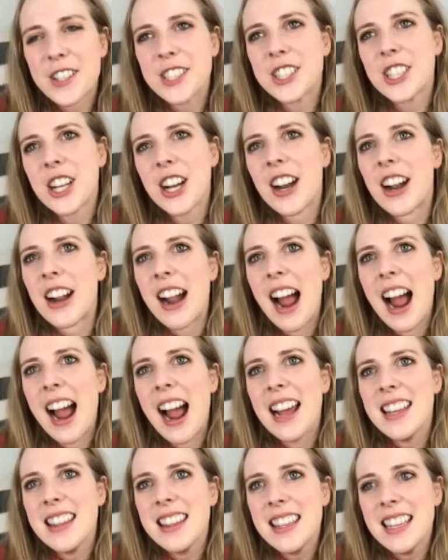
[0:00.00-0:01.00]
sure.
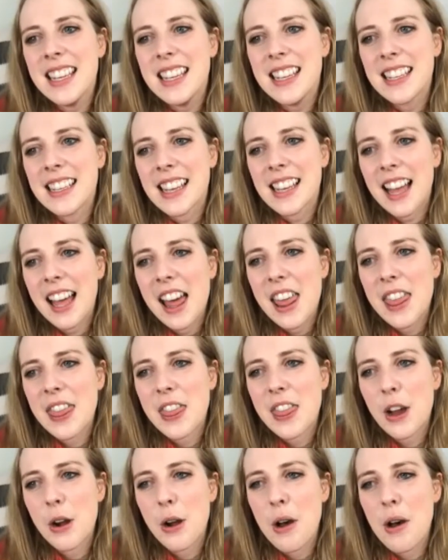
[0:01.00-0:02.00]
I think
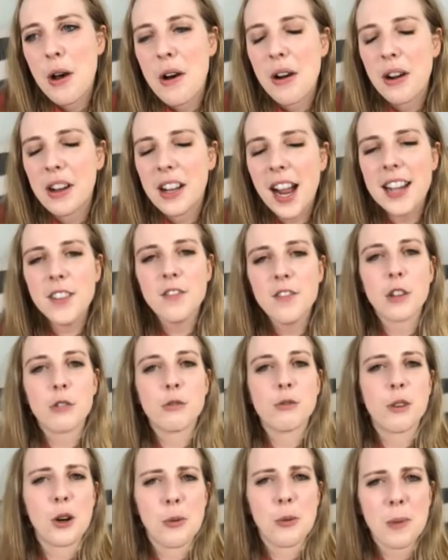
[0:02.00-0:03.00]
the kind of the
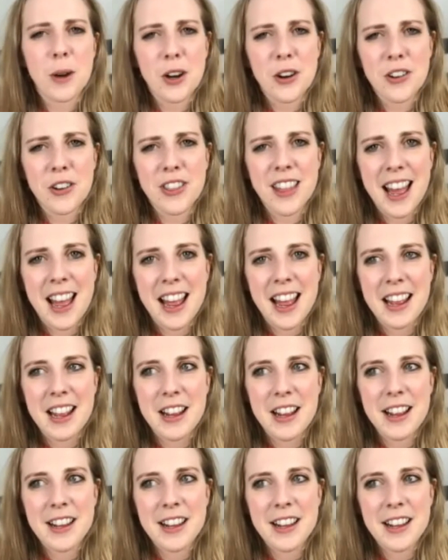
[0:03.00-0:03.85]
rumor that